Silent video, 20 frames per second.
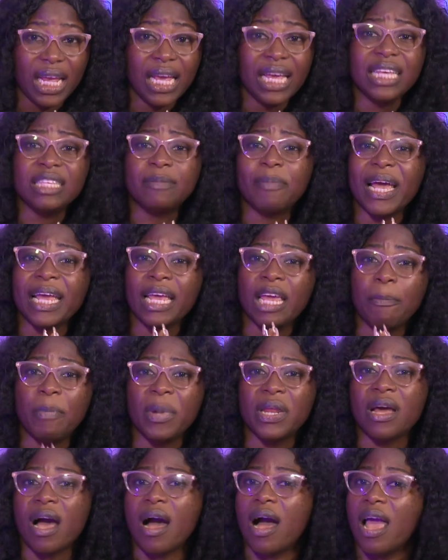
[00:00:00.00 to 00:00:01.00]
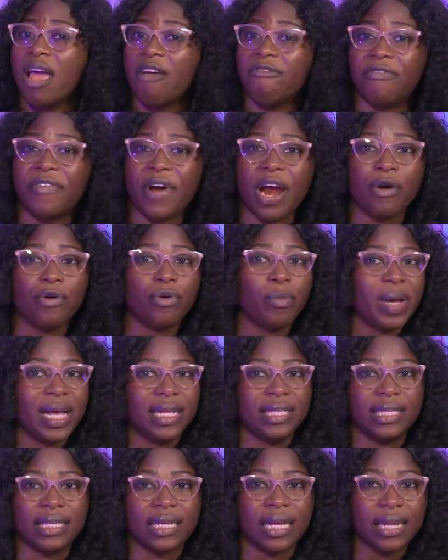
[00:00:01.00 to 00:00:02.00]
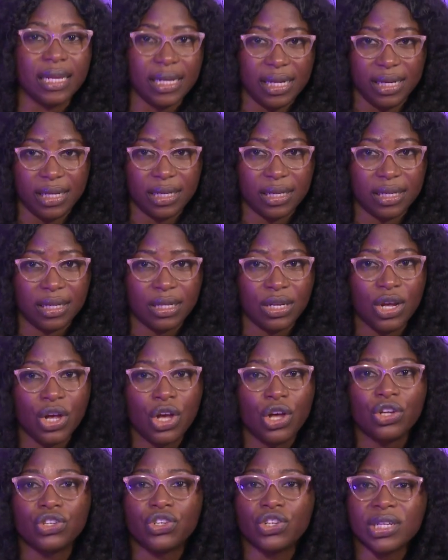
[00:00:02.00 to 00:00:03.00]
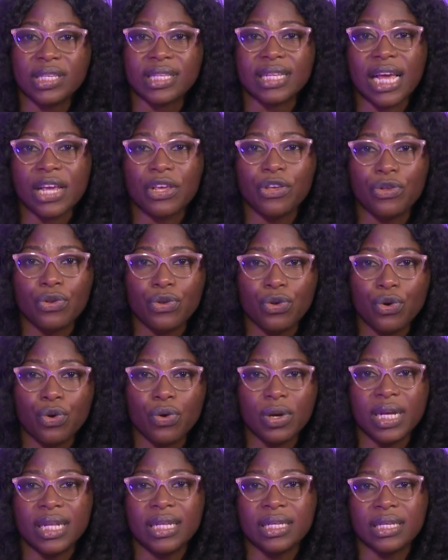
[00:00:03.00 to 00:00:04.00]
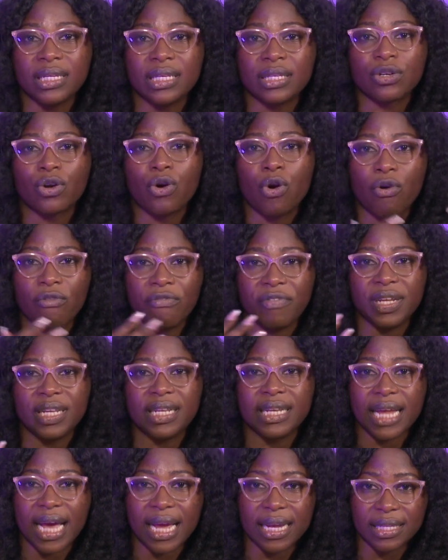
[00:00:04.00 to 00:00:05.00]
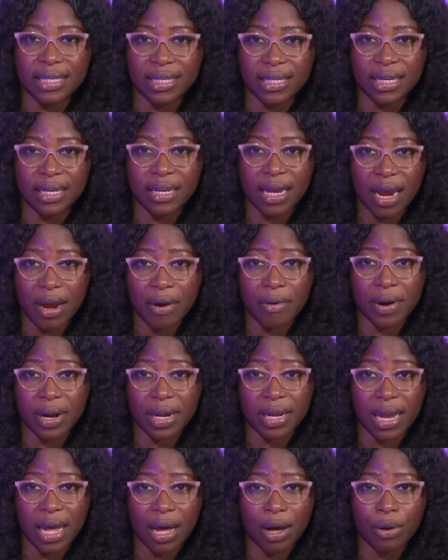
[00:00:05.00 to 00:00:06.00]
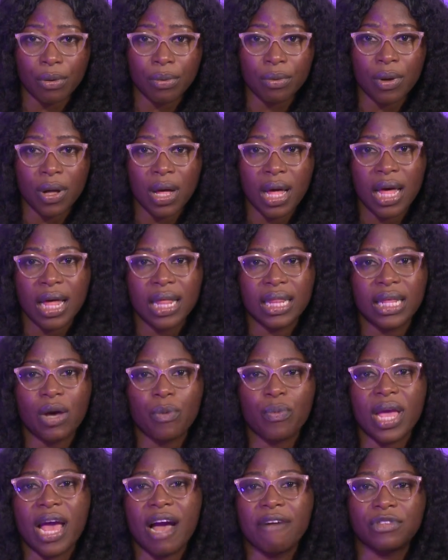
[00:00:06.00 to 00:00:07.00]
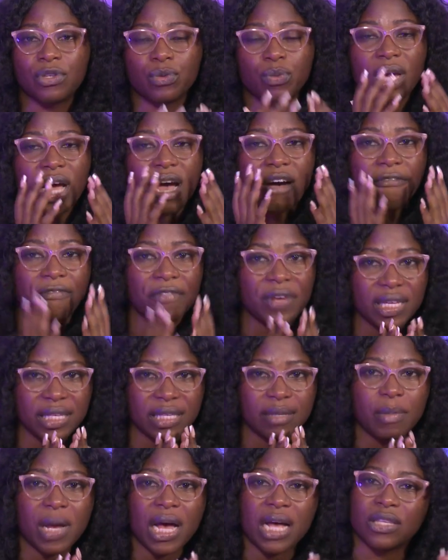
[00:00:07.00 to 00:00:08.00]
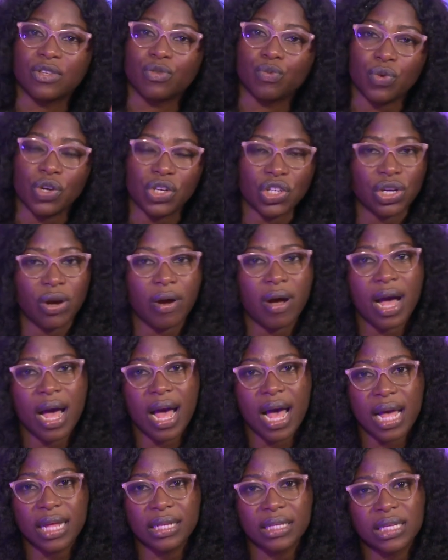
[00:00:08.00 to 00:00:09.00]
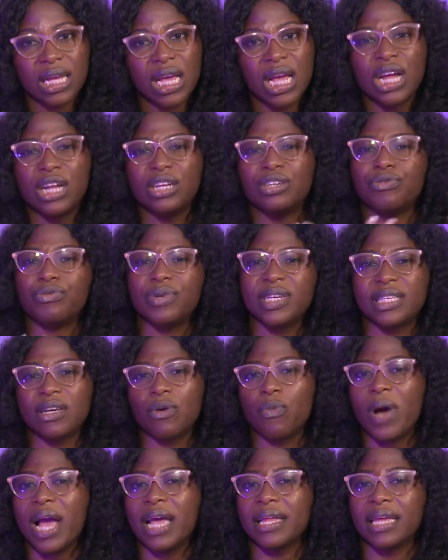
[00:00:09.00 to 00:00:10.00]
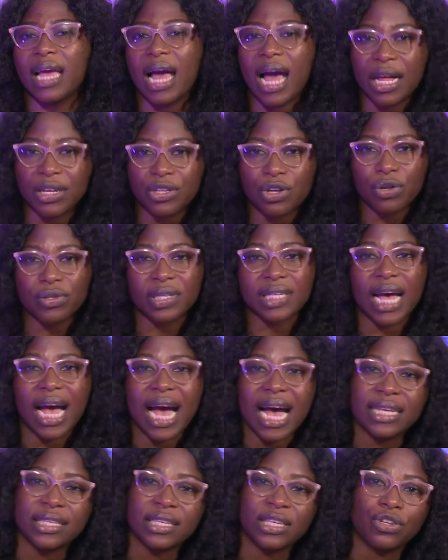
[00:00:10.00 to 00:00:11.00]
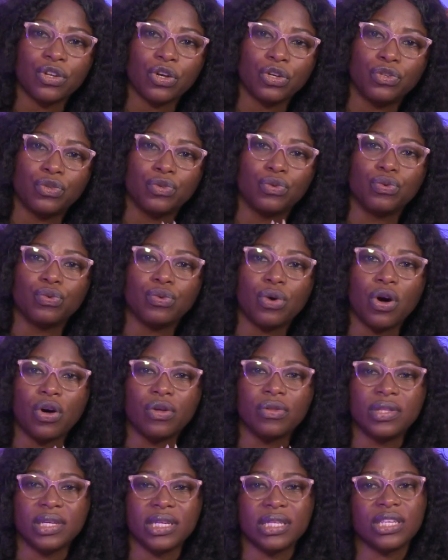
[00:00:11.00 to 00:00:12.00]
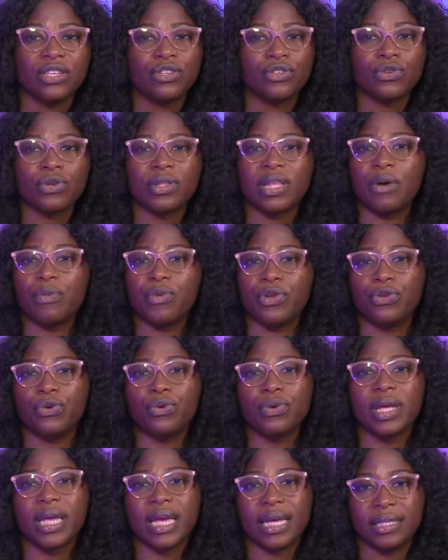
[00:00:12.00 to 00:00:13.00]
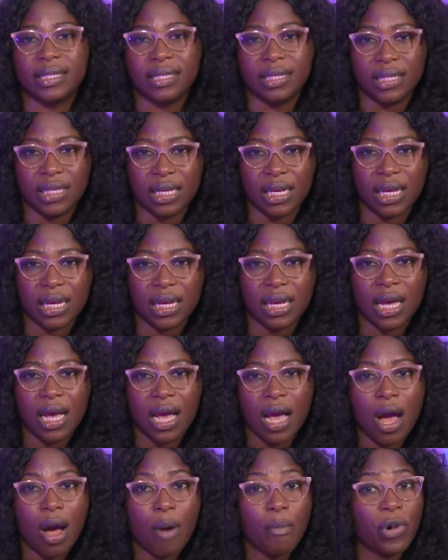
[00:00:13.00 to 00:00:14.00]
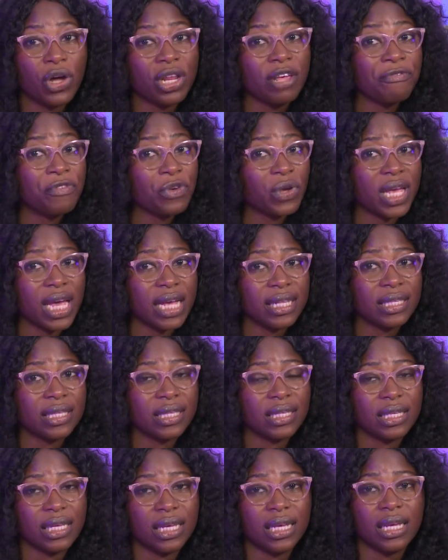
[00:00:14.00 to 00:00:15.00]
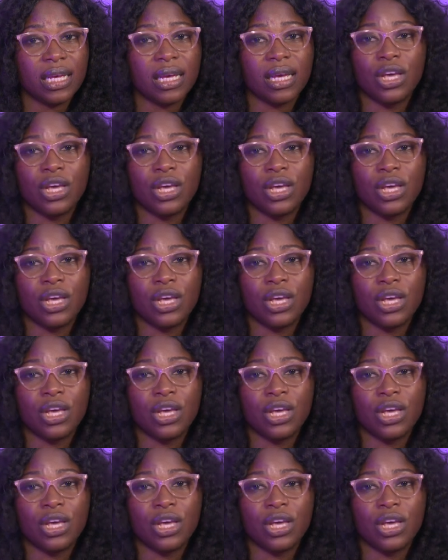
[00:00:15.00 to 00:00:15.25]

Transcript: is by keeping our environments clean. Just like you know in this COVID-19 era now that we have to wear our face masks, wash our hands, the reason why the adults are asking us to do all this is so that we don't get sick. But if you get sick,